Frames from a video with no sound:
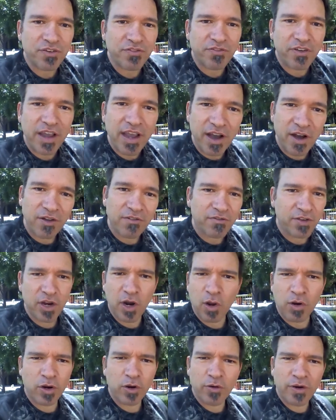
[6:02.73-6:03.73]
feel. If you
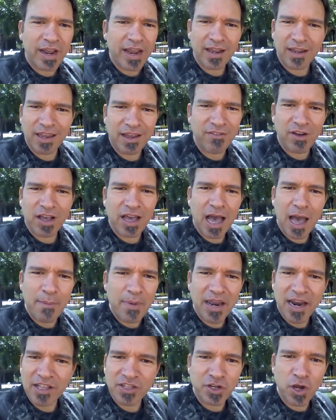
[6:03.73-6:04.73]
don't agree, leave a
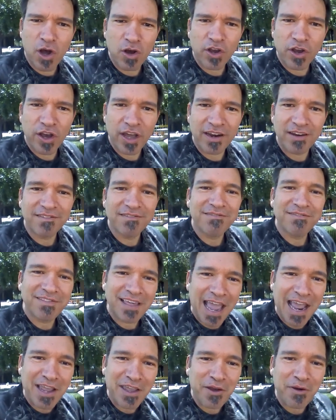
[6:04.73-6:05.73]
comment. It's all good.
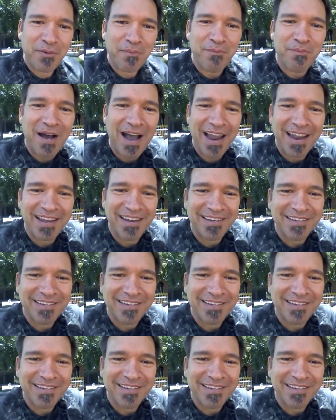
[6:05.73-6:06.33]
Thank you. Bye.